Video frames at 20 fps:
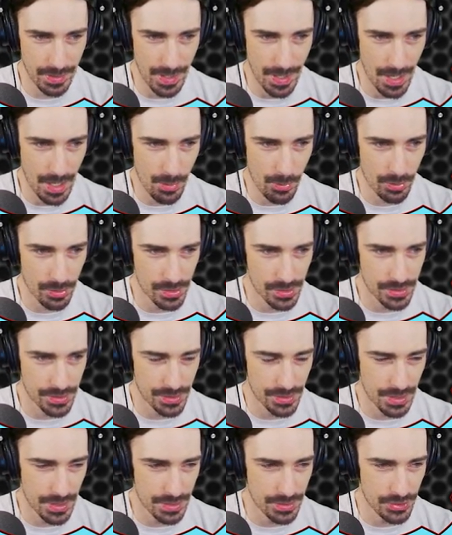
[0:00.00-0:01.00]
how
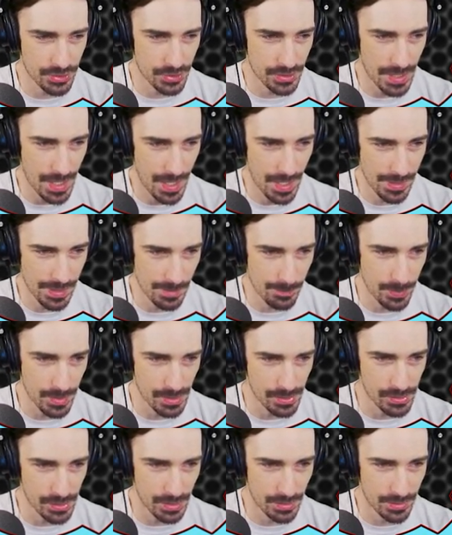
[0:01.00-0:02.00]
is this tiny
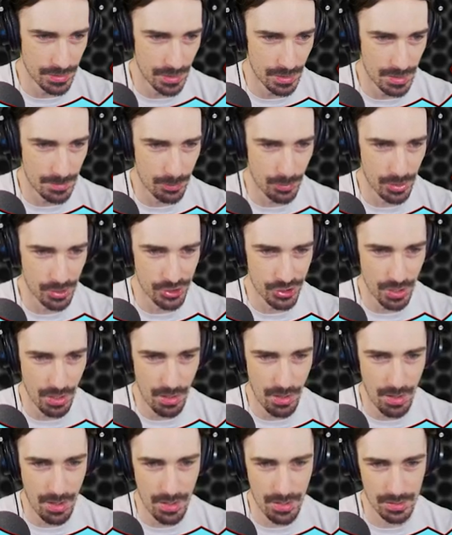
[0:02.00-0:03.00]
piston going to push
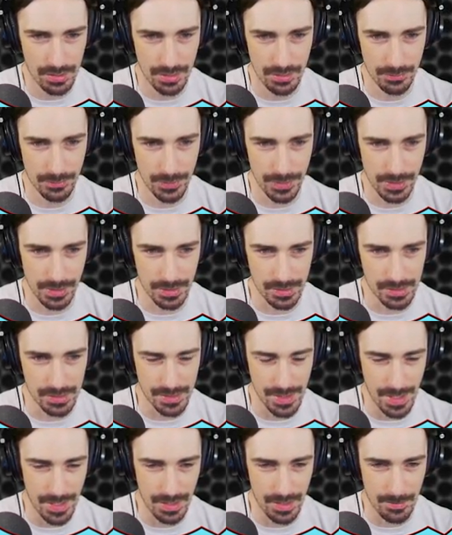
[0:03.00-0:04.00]
all of these
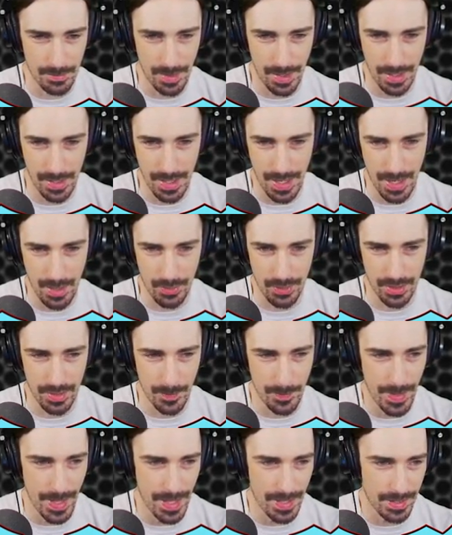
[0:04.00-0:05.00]
dynamite out of
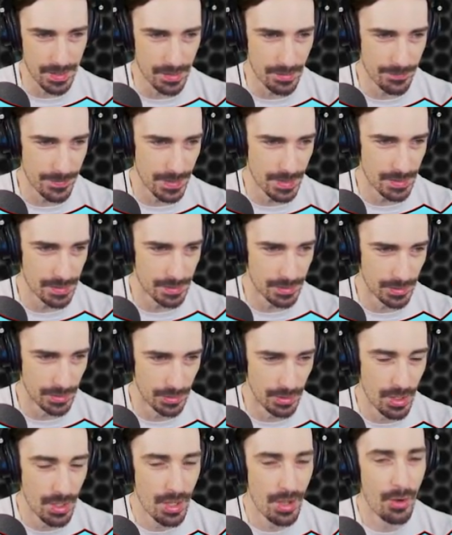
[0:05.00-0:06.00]
the back of the
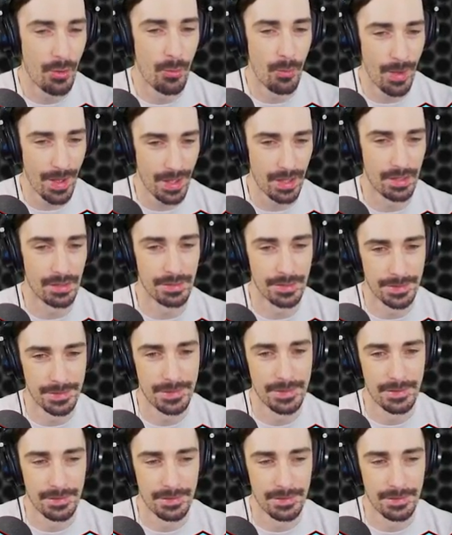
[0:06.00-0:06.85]
vehicle? Well,